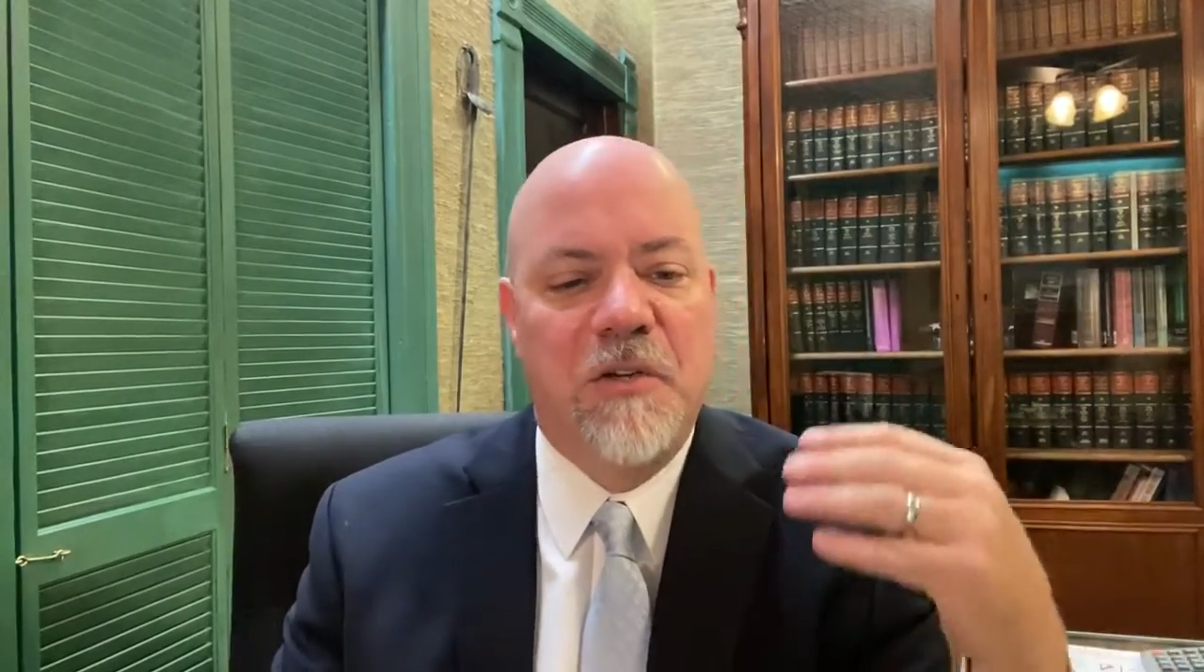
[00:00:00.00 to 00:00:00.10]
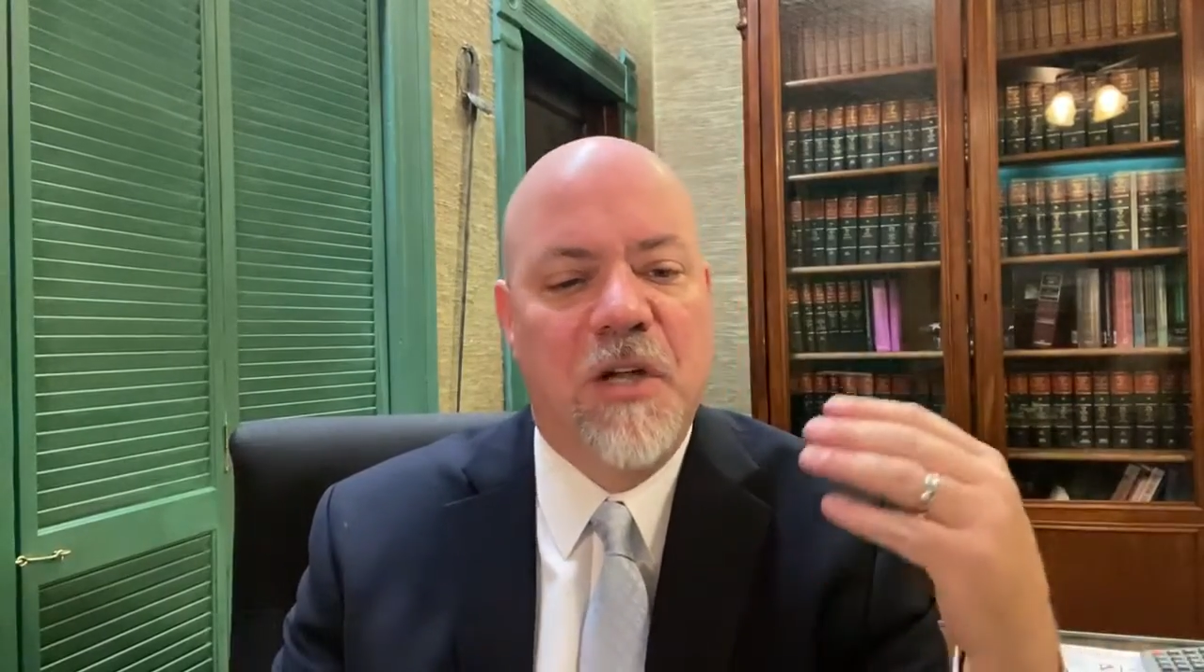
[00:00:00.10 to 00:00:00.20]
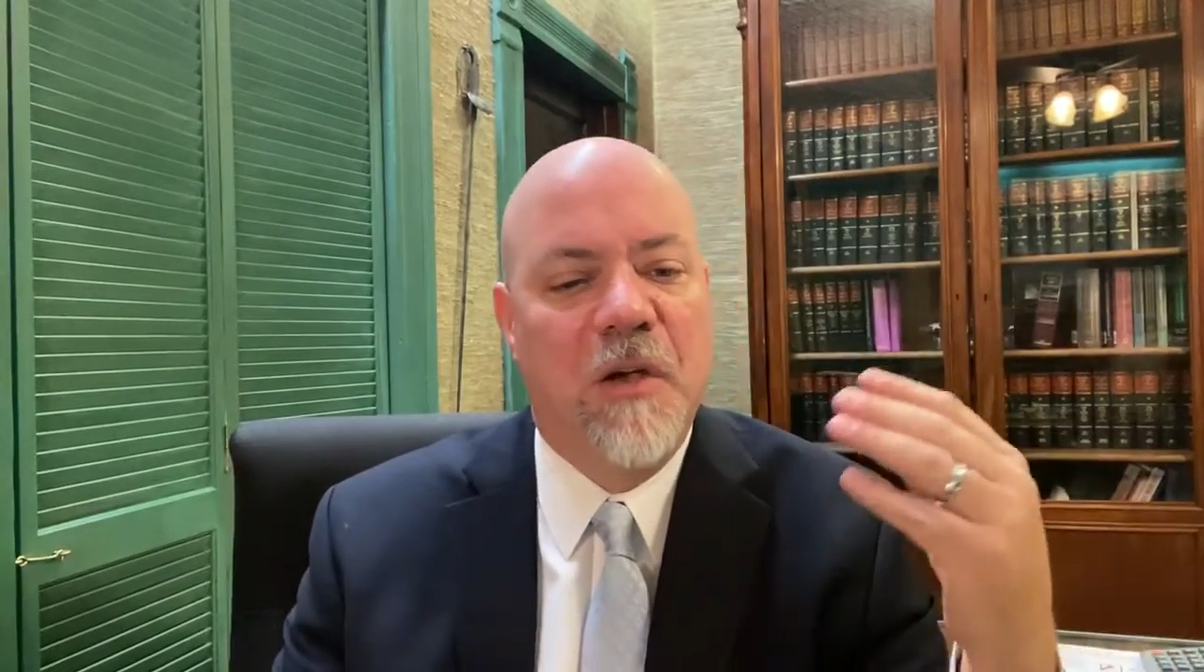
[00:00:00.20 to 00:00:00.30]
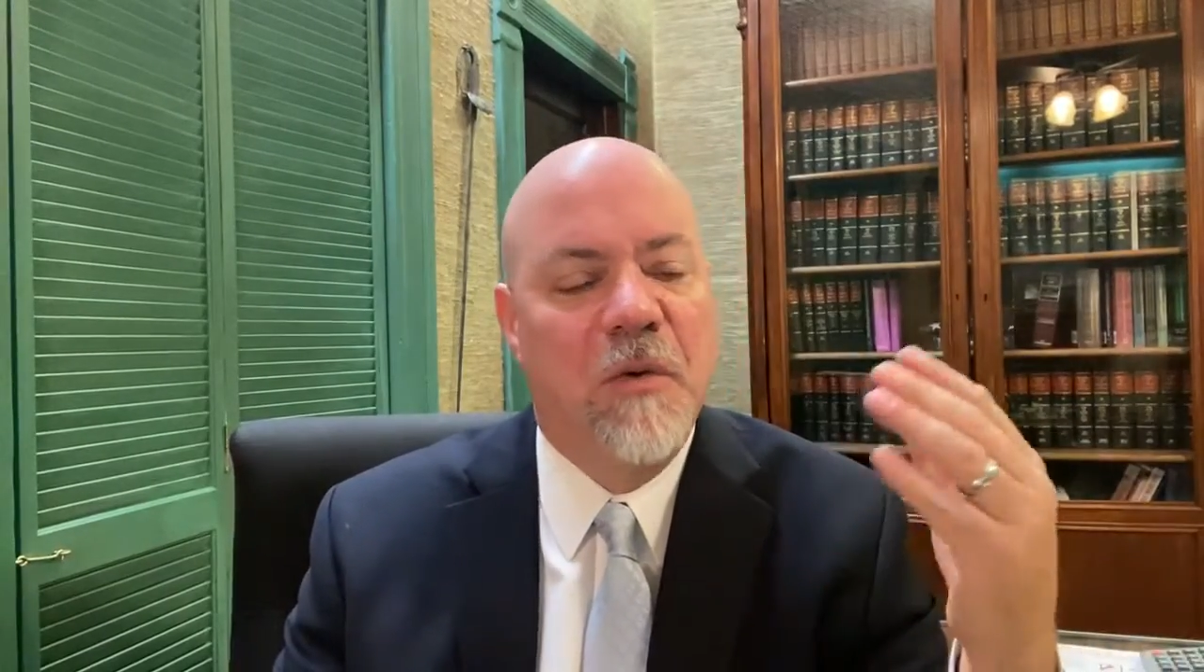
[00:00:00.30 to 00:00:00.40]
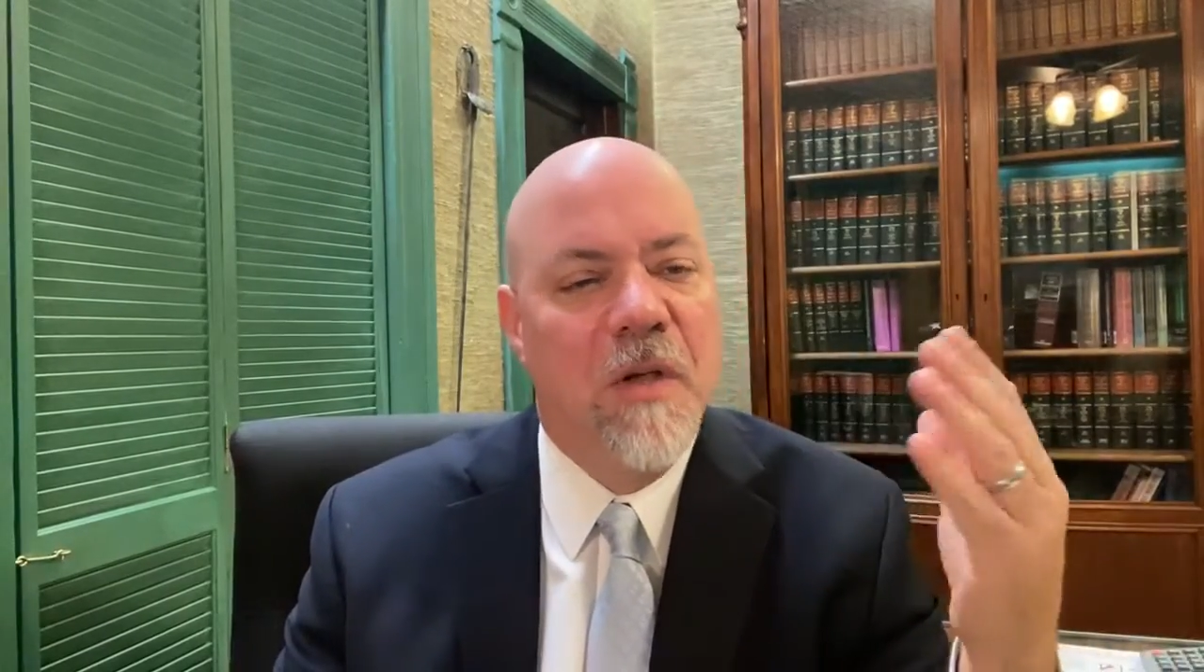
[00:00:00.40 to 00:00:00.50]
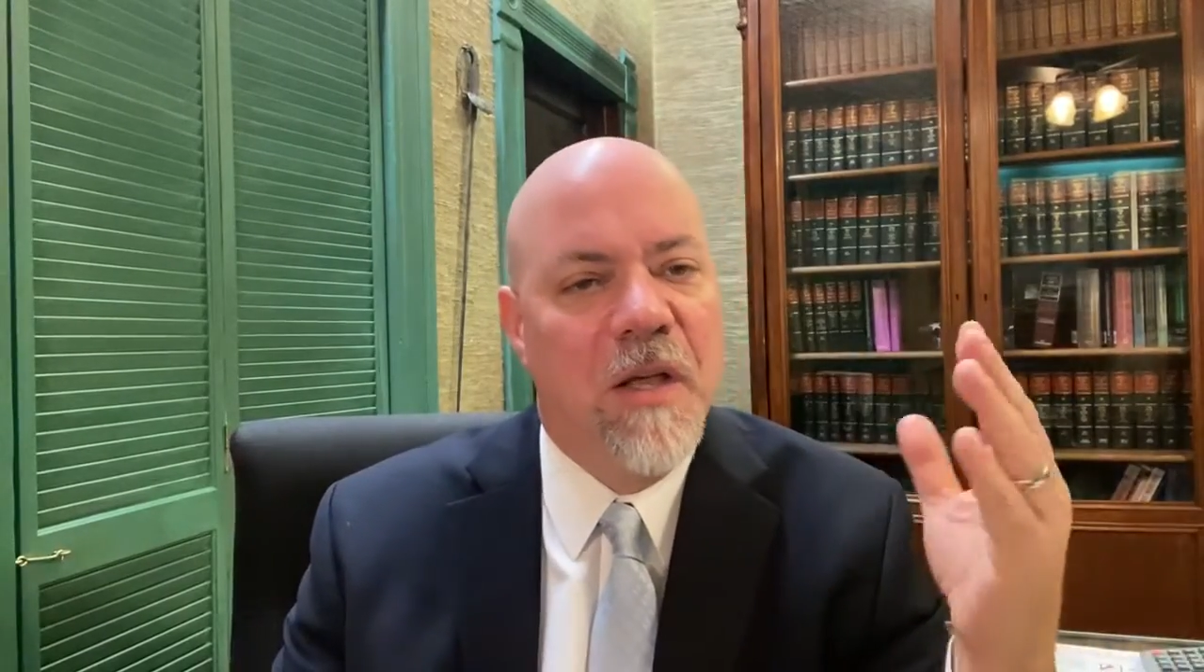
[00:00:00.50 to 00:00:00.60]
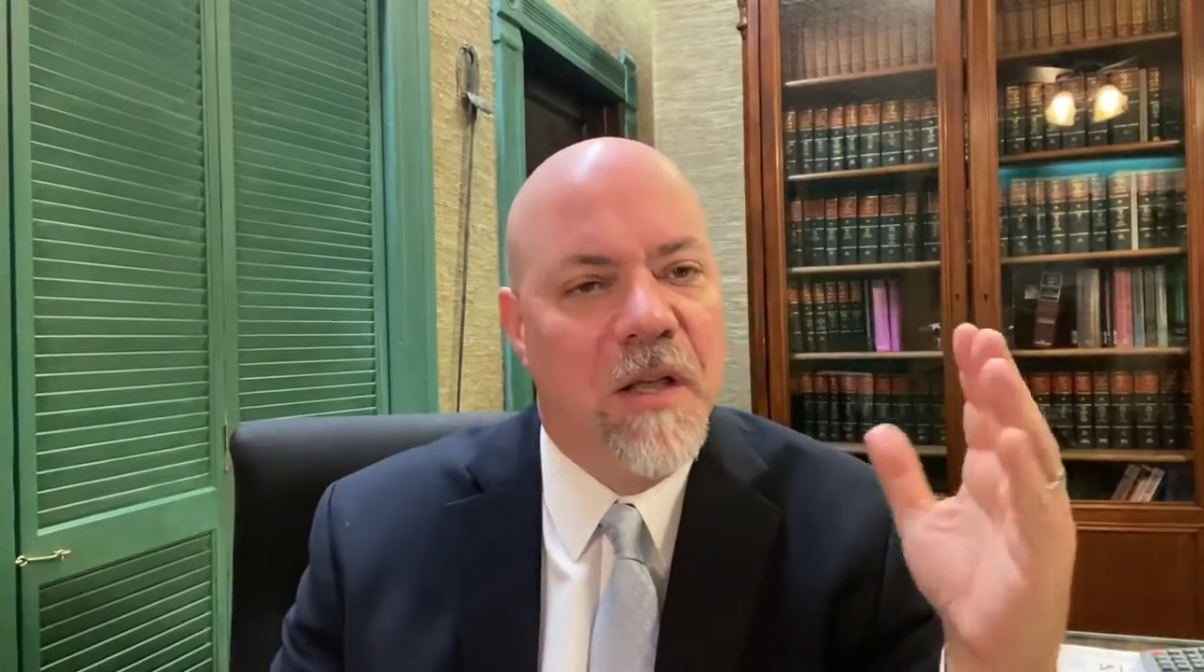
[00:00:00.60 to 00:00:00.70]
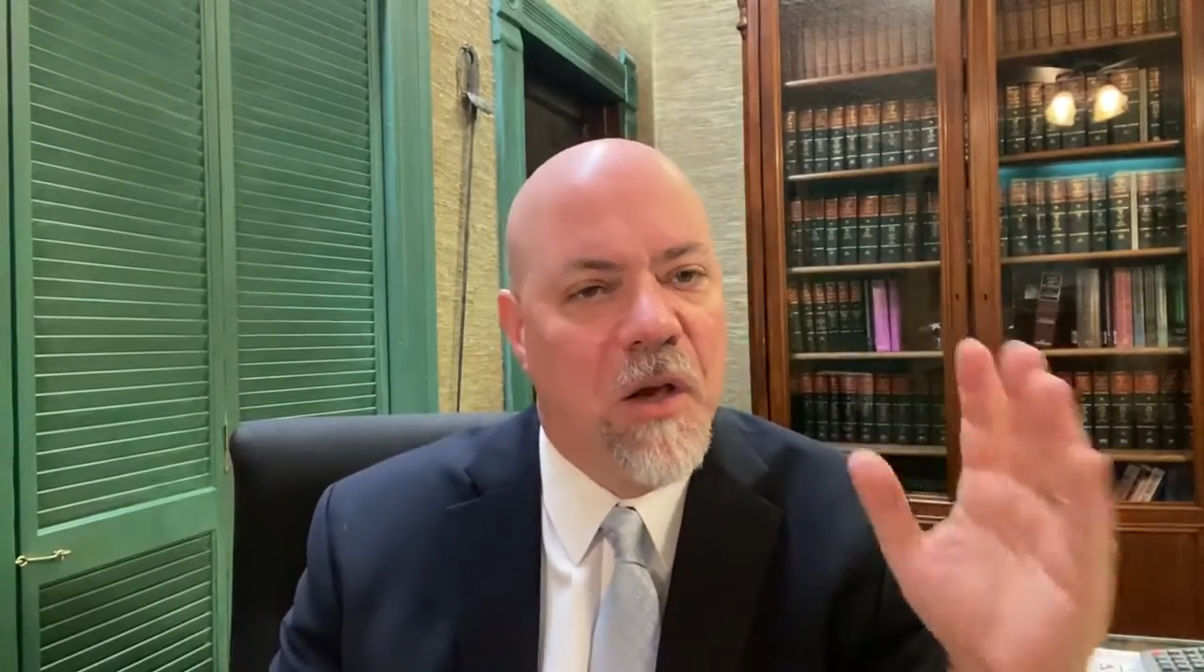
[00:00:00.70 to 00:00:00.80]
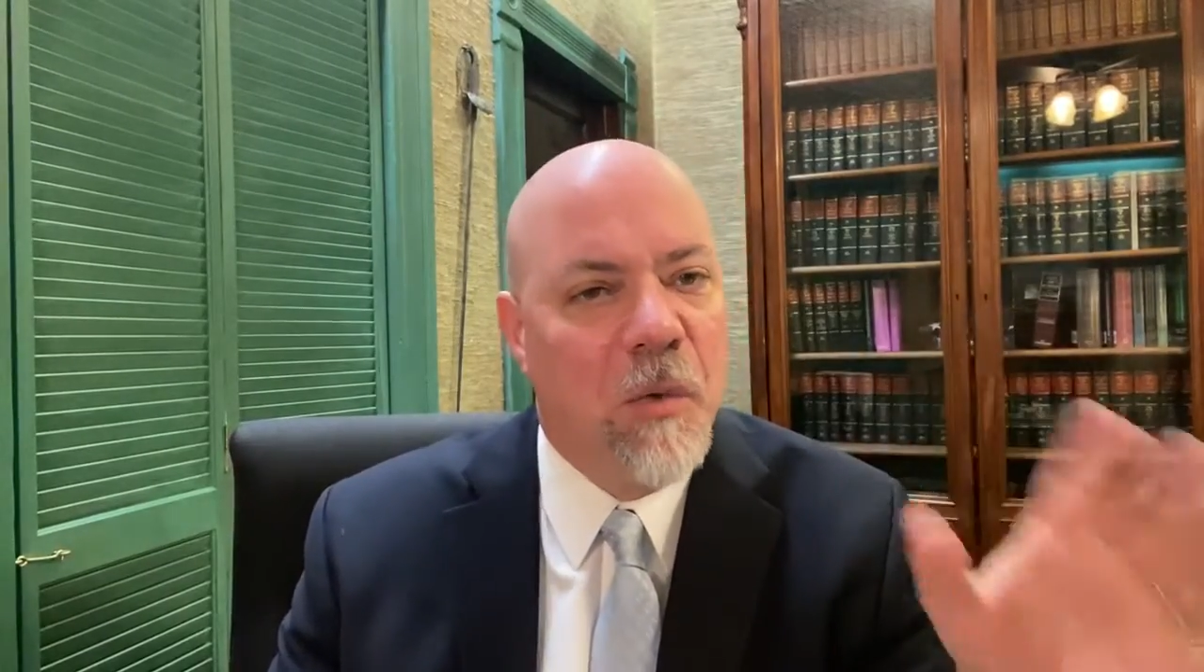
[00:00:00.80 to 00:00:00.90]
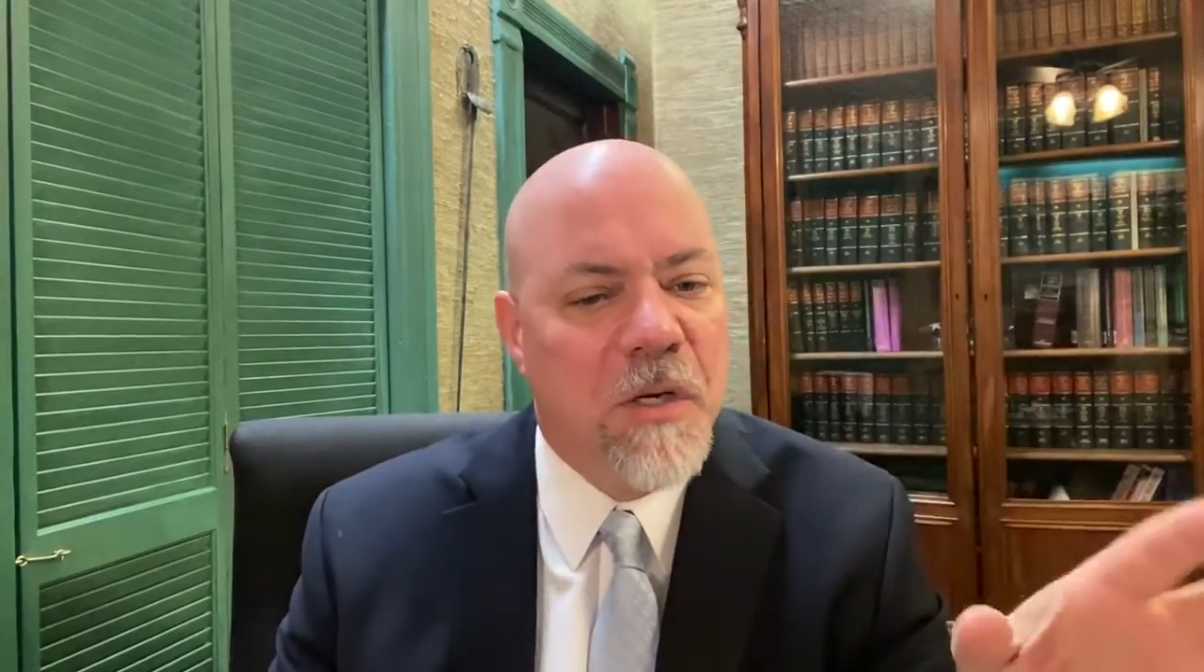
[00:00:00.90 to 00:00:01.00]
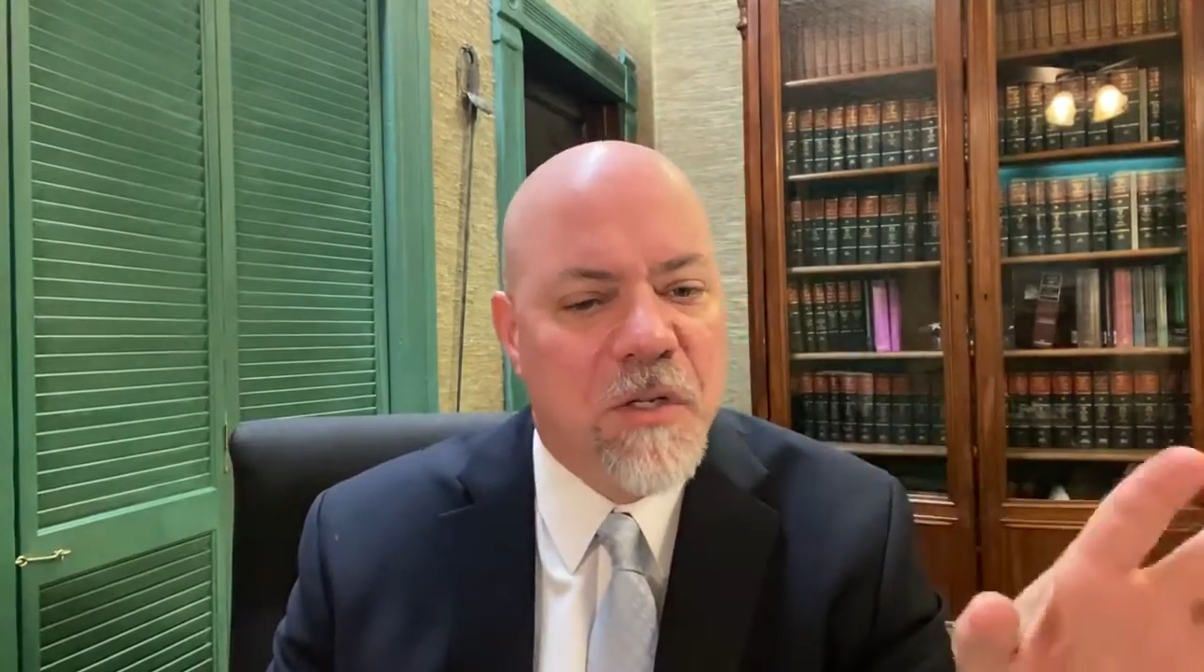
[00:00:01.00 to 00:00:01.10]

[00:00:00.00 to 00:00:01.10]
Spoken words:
So going